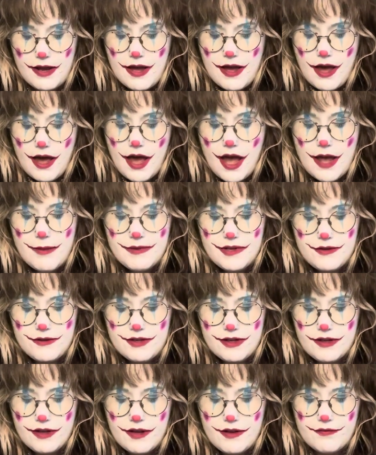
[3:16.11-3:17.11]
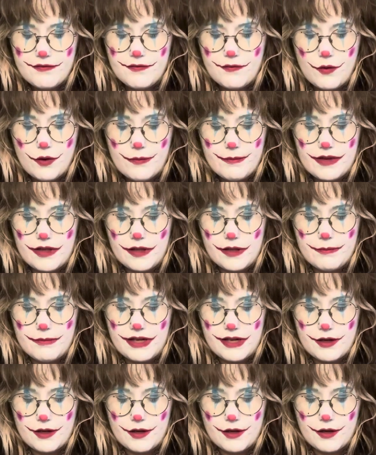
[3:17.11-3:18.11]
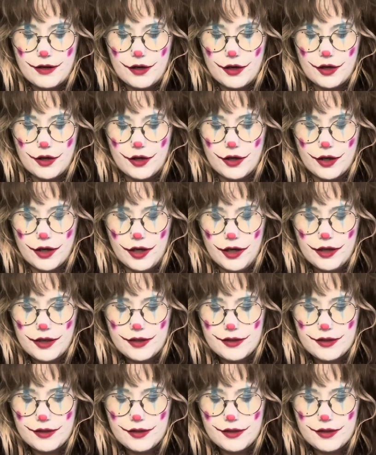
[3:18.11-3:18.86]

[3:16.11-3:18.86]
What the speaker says: I'm using a 4mm hook,